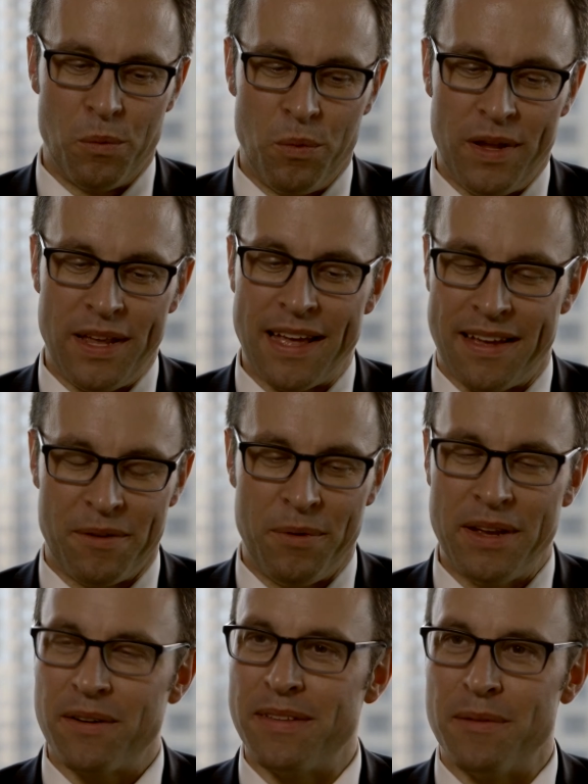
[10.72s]

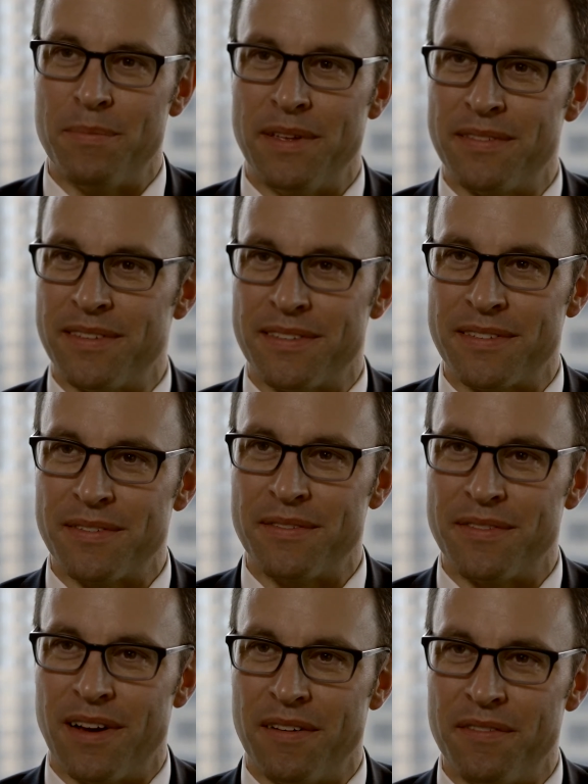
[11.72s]
We are in the business
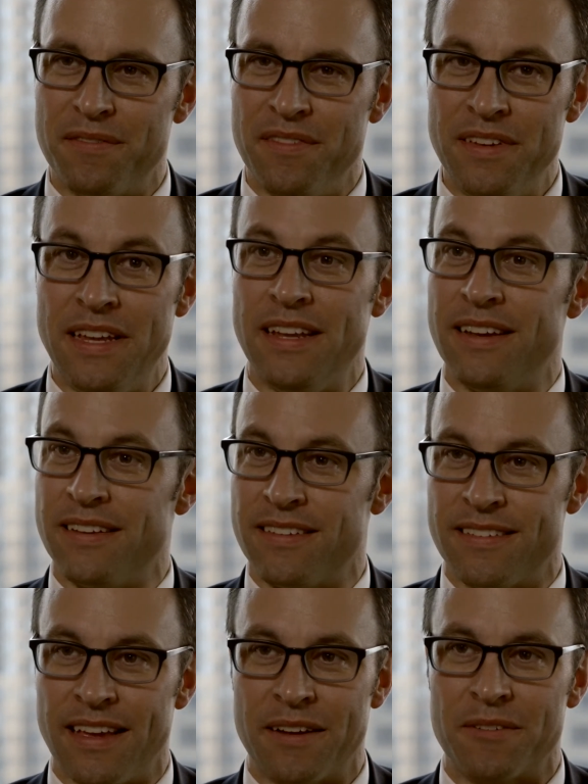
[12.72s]
of needing to
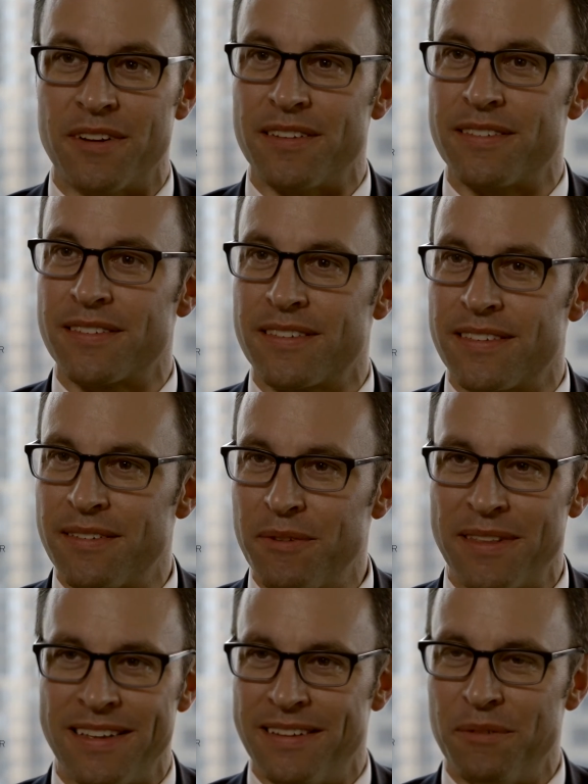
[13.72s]
take risks.
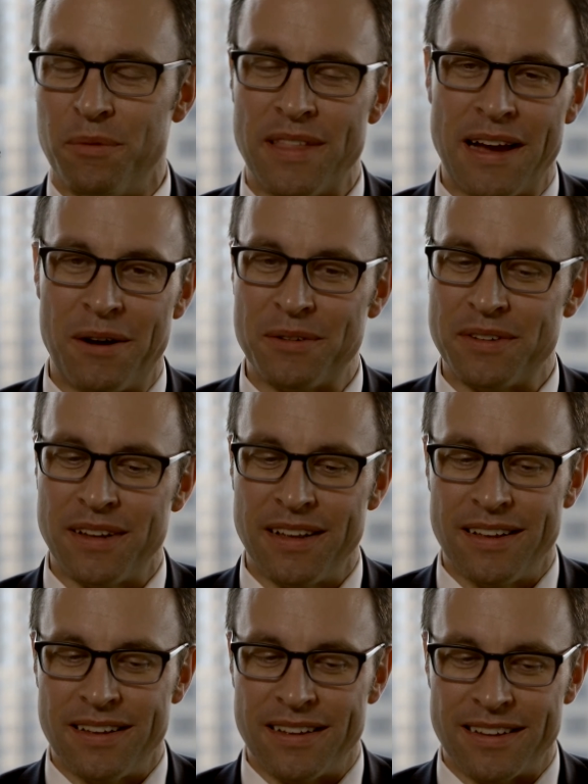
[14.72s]
Without
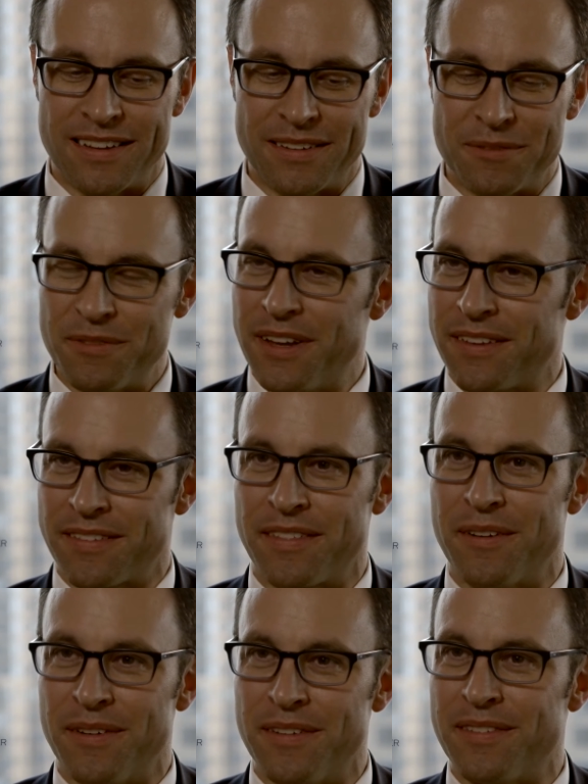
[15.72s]
risk,
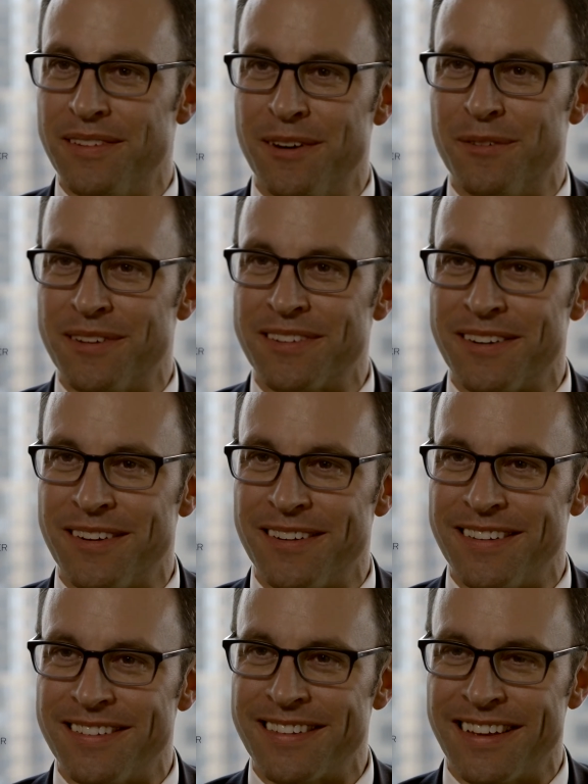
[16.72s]
there is no
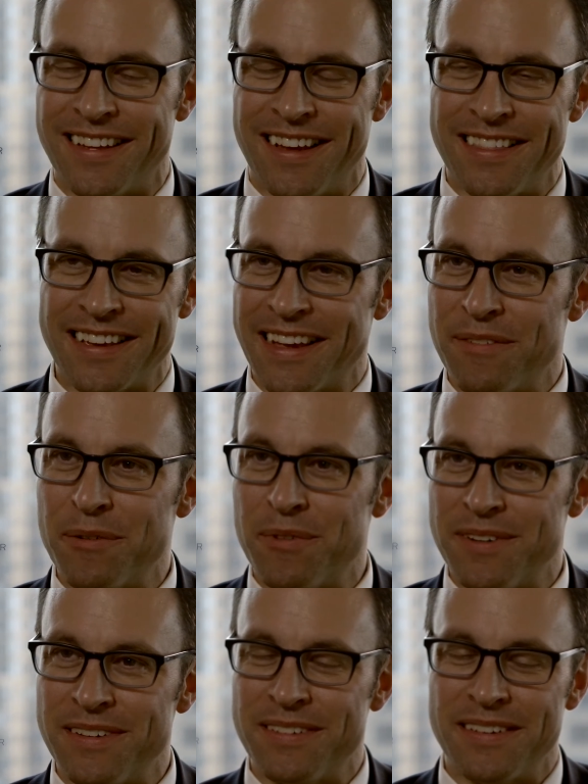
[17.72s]
return, as I think
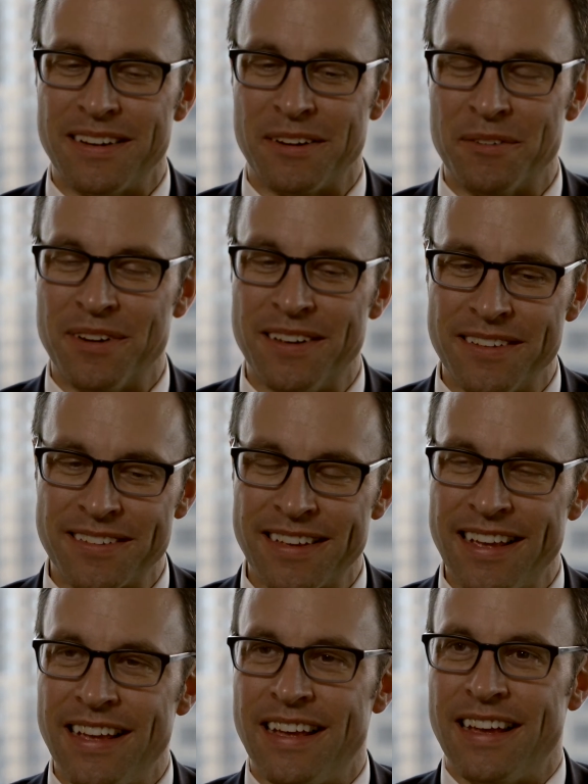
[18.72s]
everyone agrees.
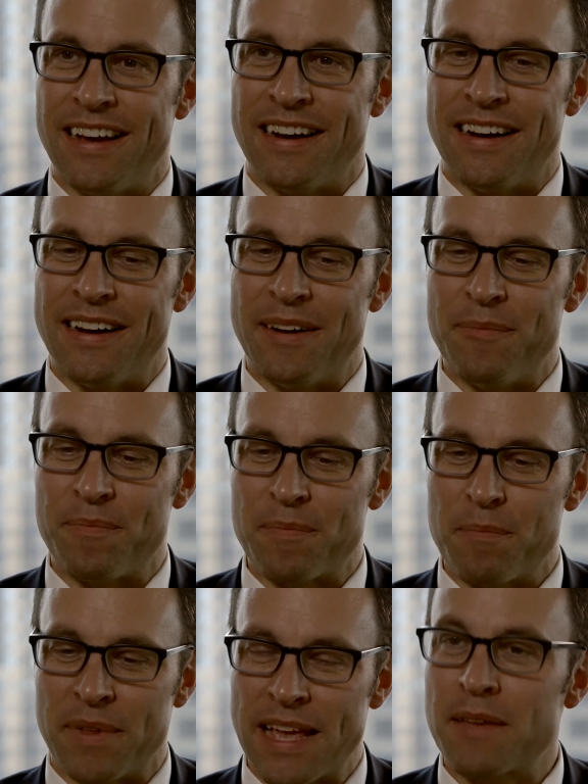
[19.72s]

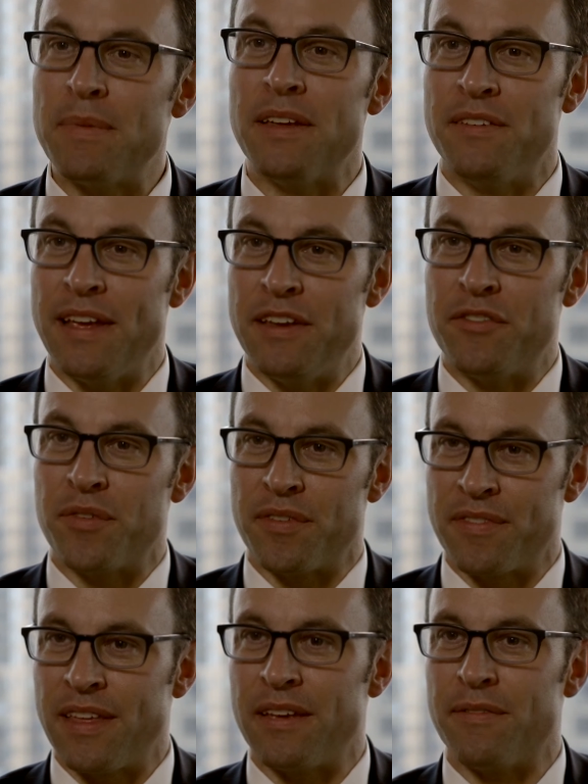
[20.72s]
But that can be a
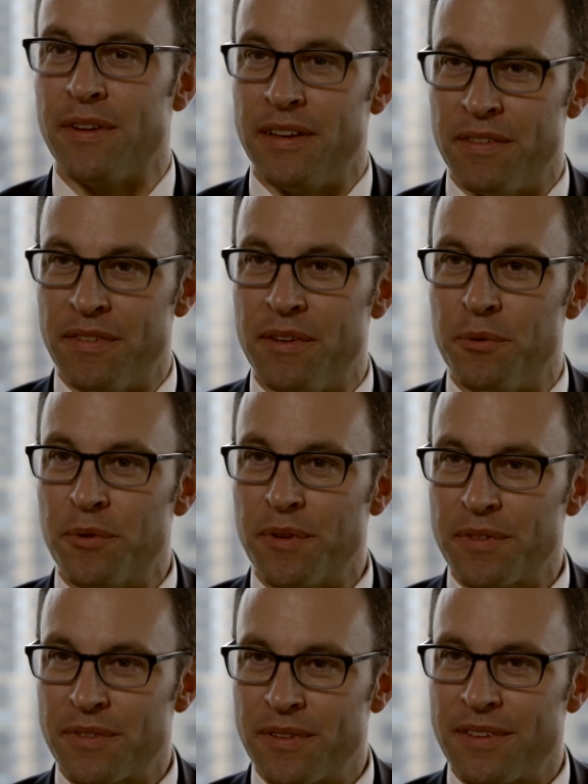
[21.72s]
dangerous thing for
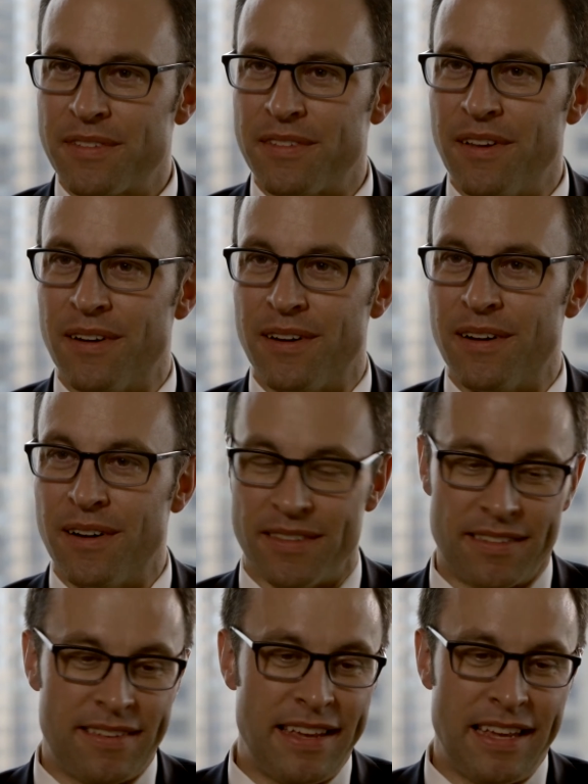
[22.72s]
individuals on
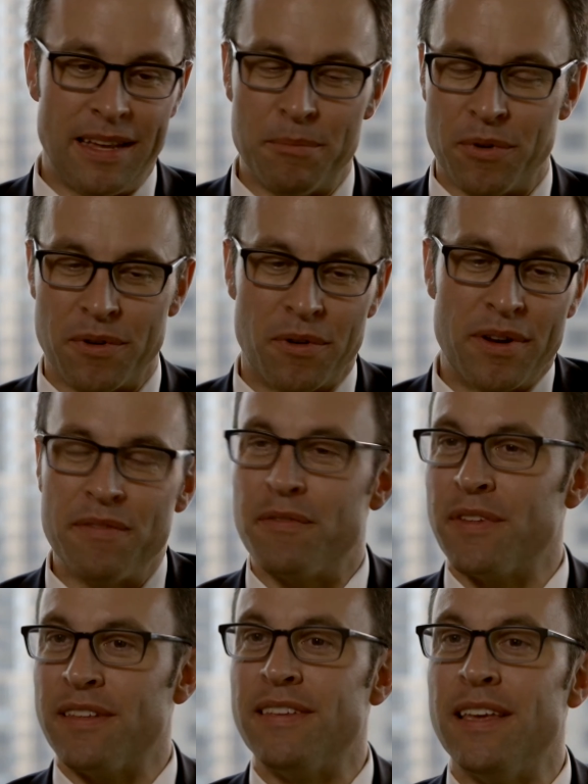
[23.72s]
the team, or even
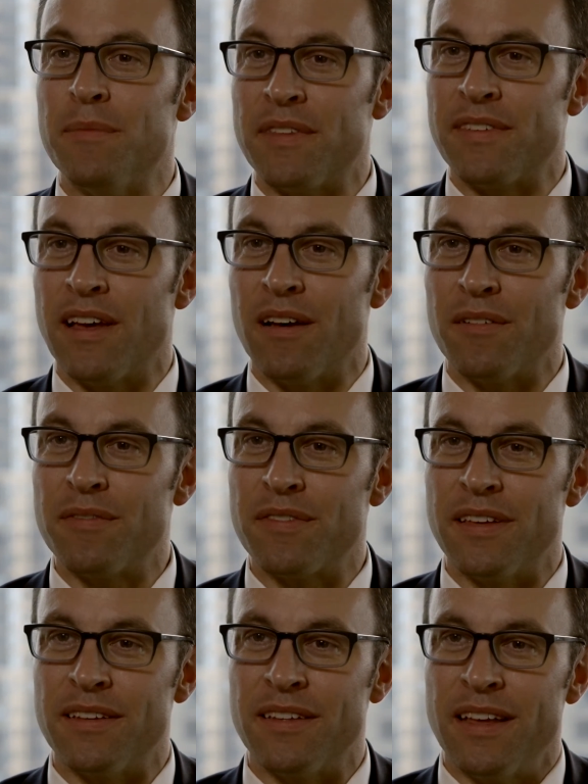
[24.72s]
for the team itself.
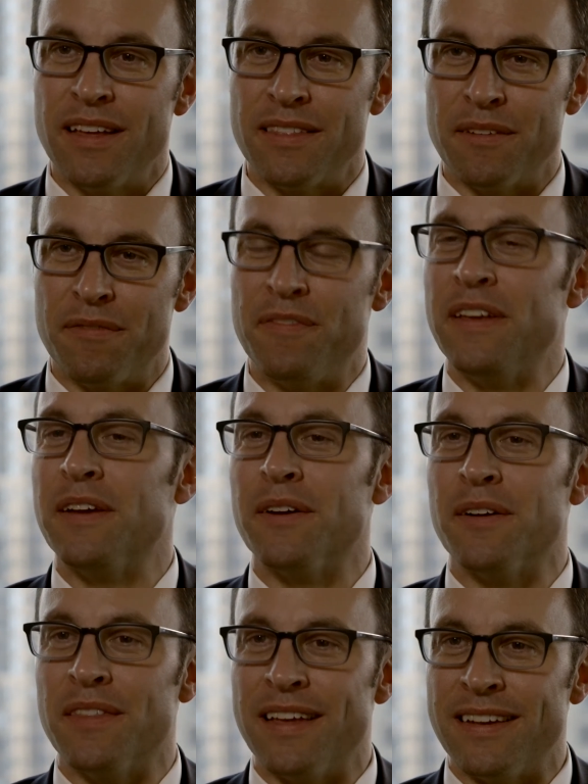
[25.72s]
The
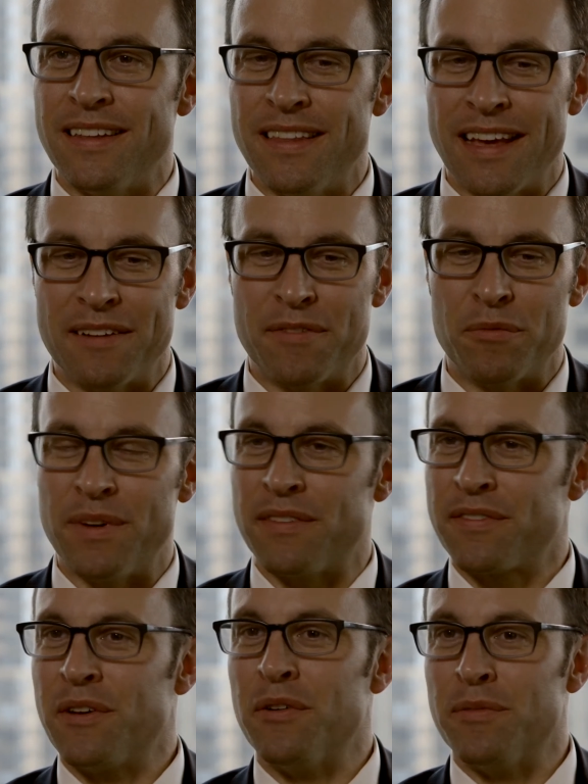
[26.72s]
fear that if a
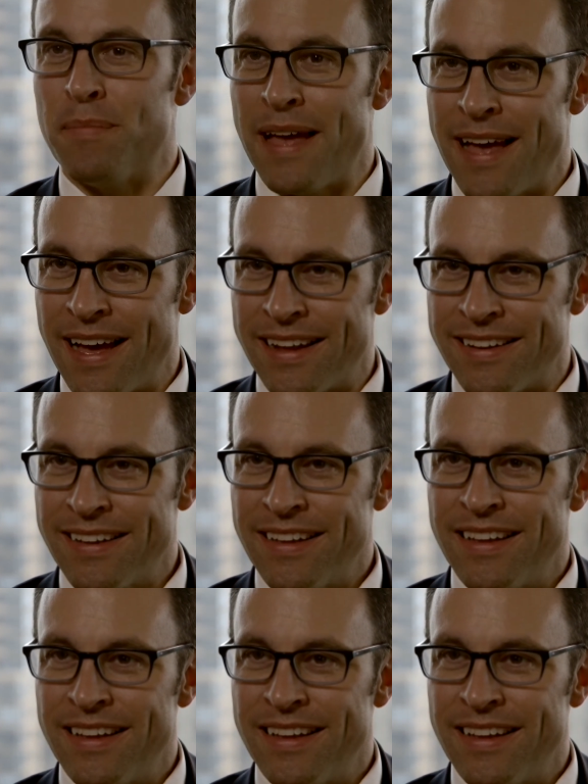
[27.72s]
risk goes bad,